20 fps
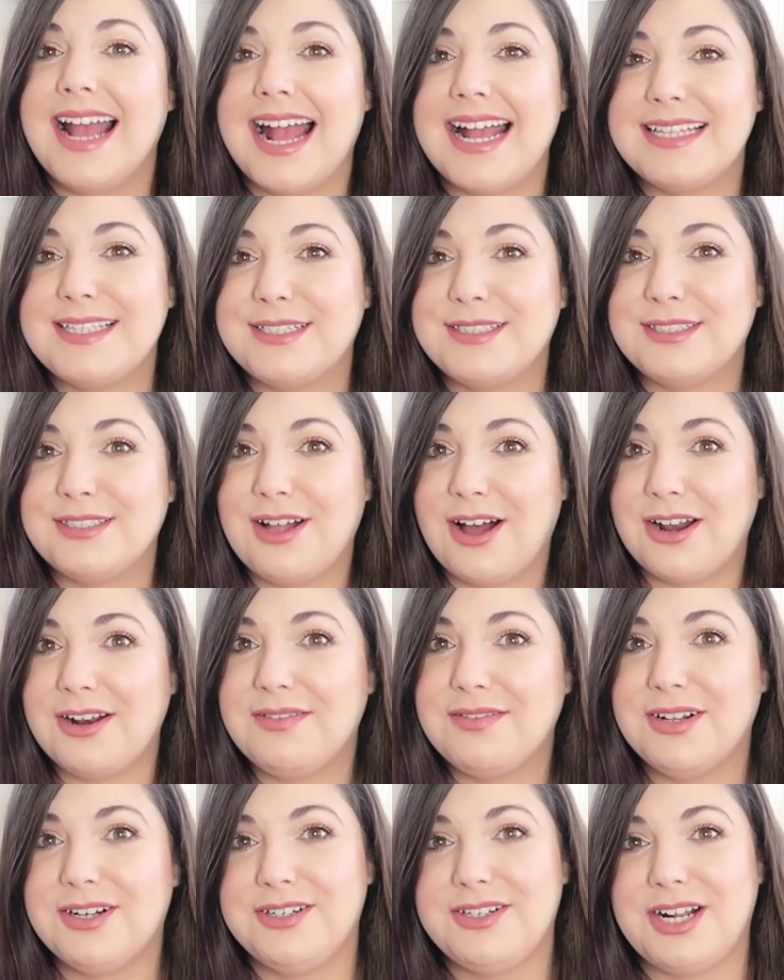as a lot
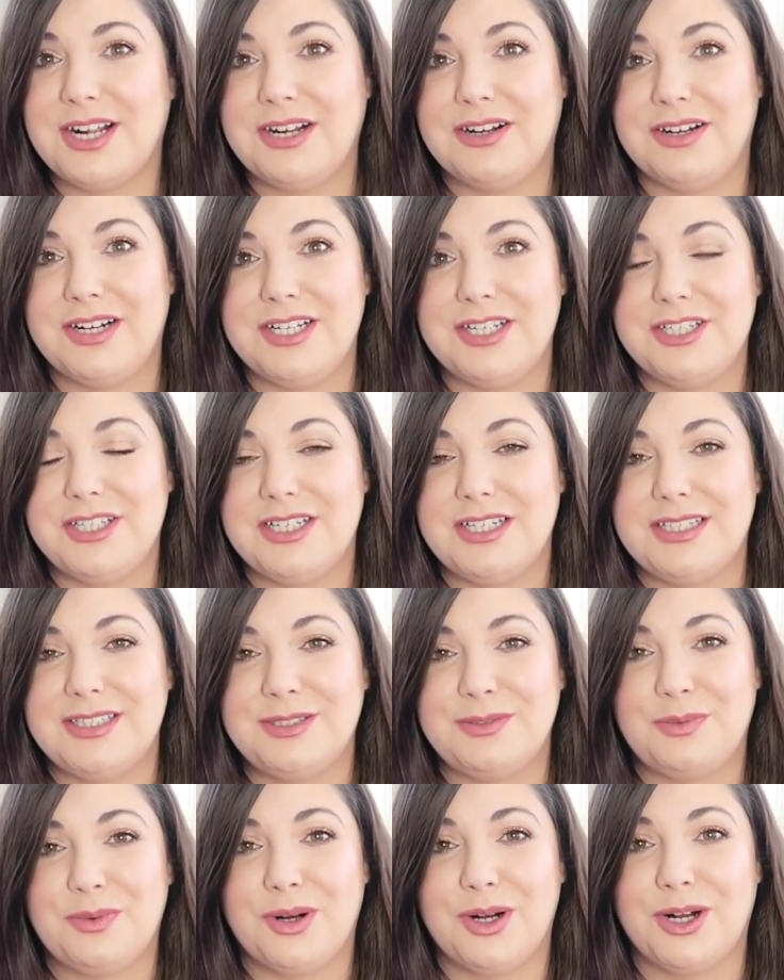of their
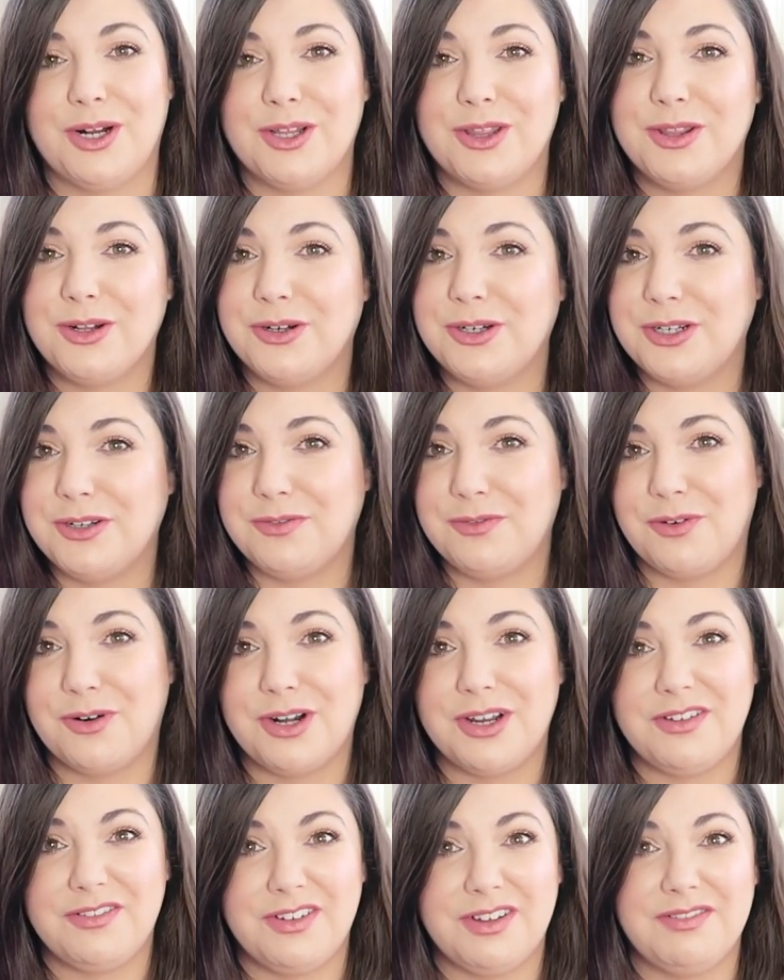decorations were thirty,
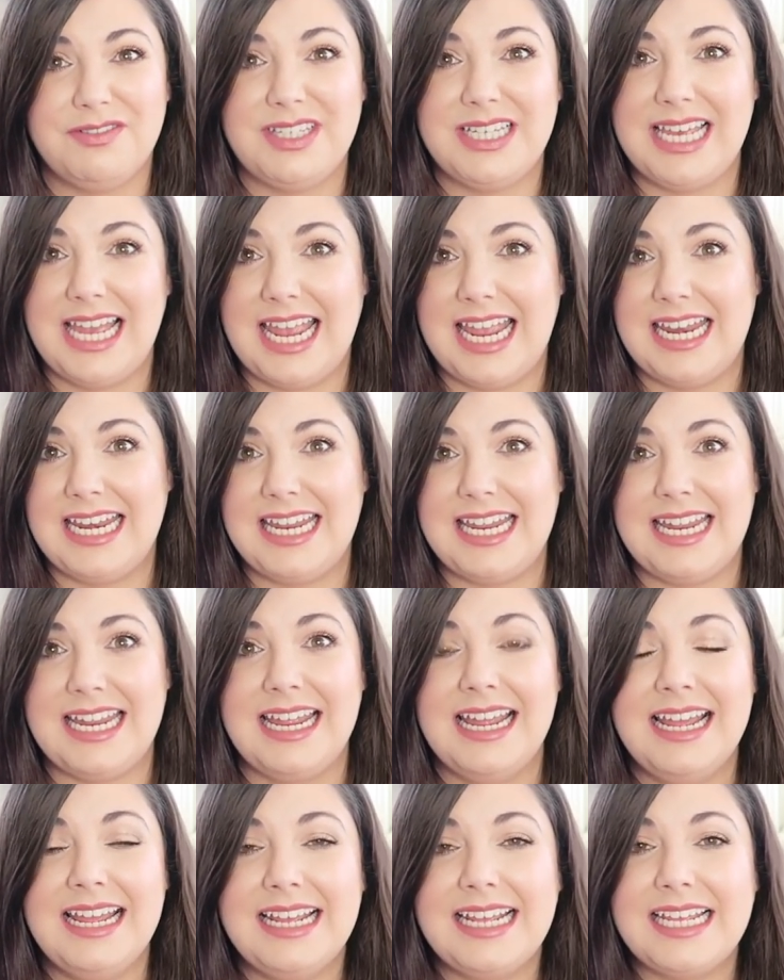forty, fifty,
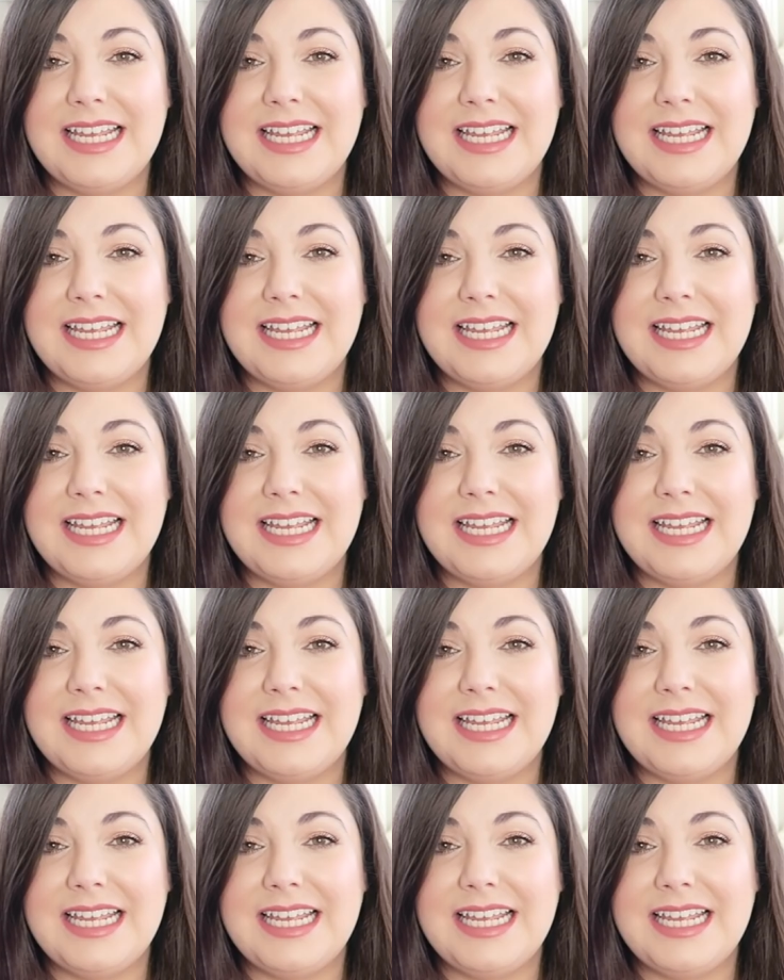eighty,